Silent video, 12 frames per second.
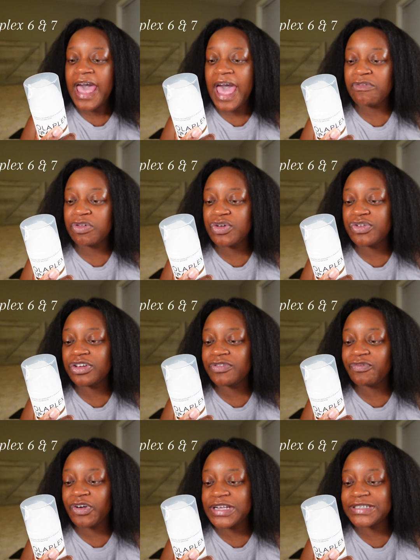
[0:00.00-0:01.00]
and reduces
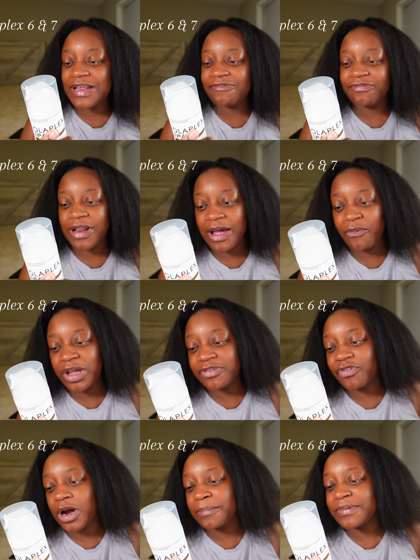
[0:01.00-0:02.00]
frizz and flyaways
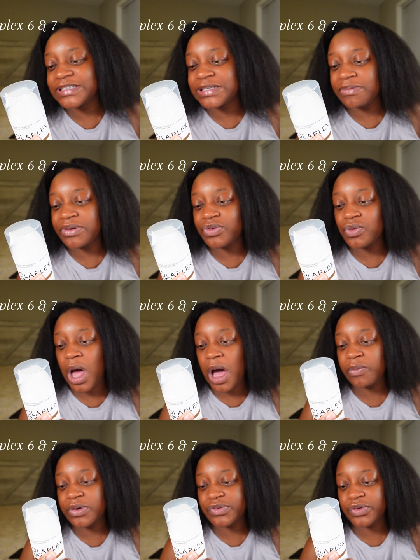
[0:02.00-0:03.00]
for up to 72 hours.